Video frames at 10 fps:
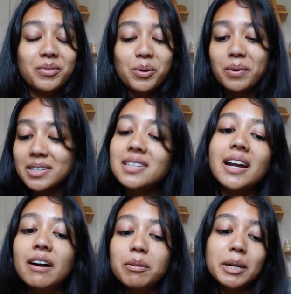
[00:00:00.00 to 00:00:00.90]
the ones that I
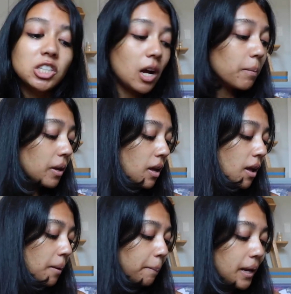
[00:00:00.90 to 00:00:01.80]
have on my shop,
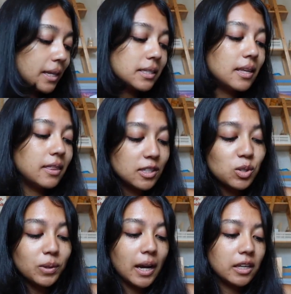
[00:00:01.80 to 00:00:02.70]
but this
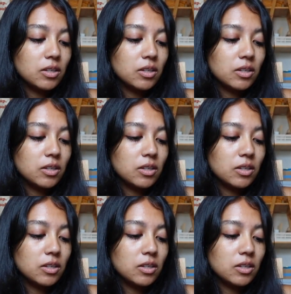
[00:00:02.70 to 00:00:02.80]
is what I